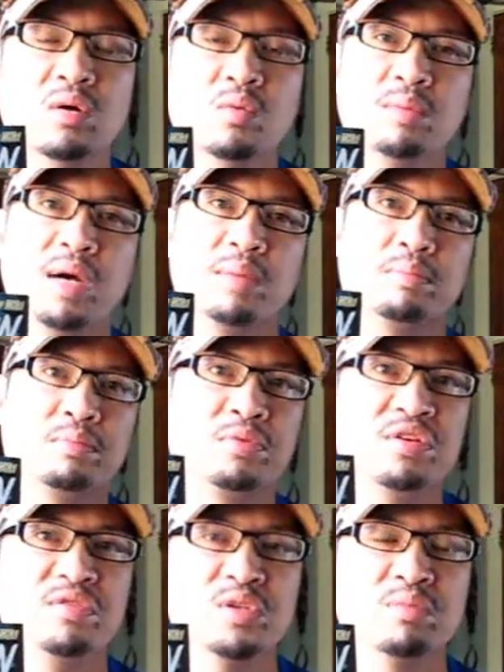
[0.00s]
with my
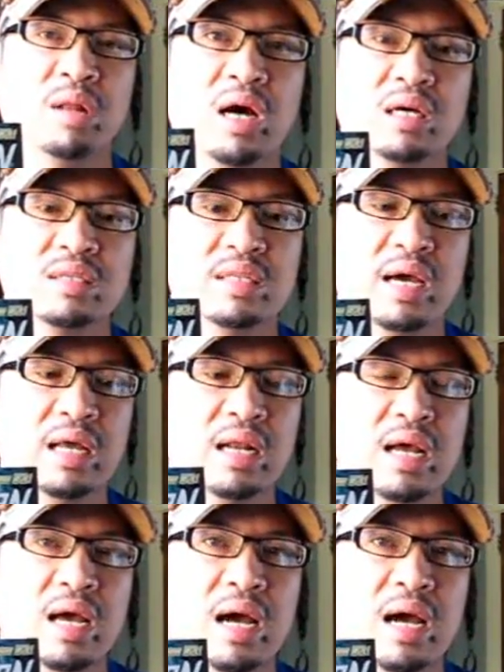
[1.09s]
previous blogs that